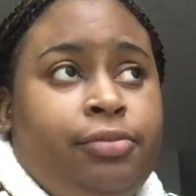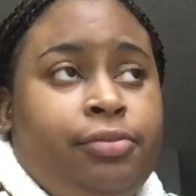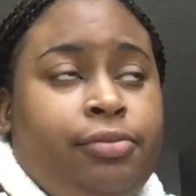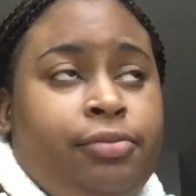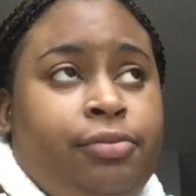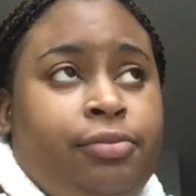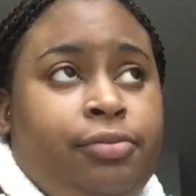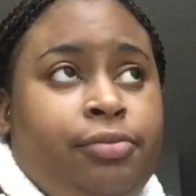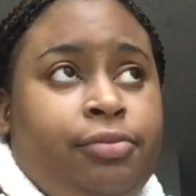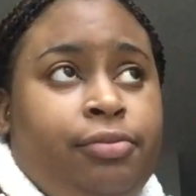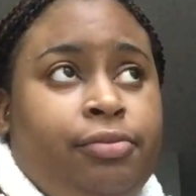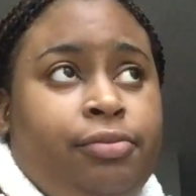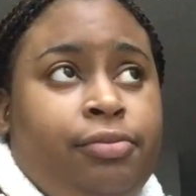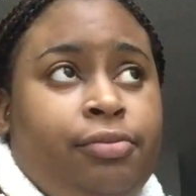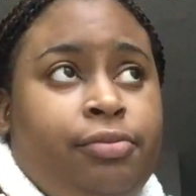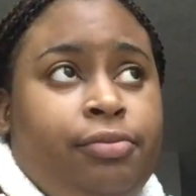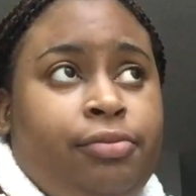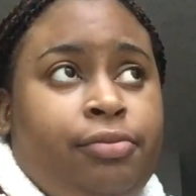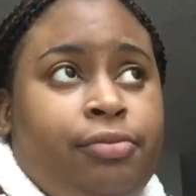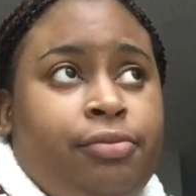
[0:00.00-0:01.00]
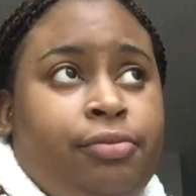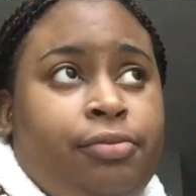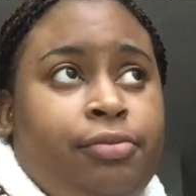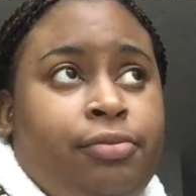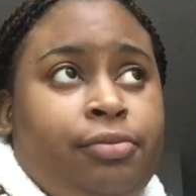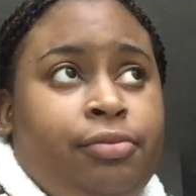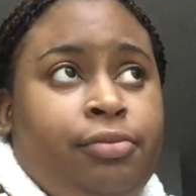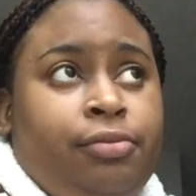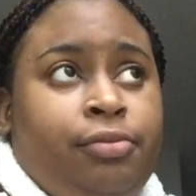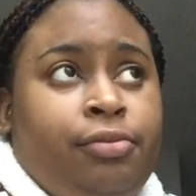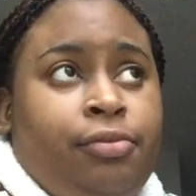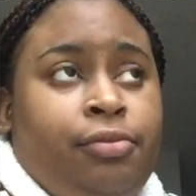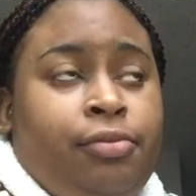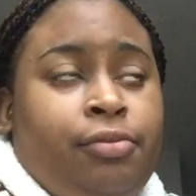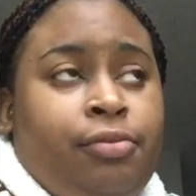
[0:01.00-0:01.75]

Nobody speaks.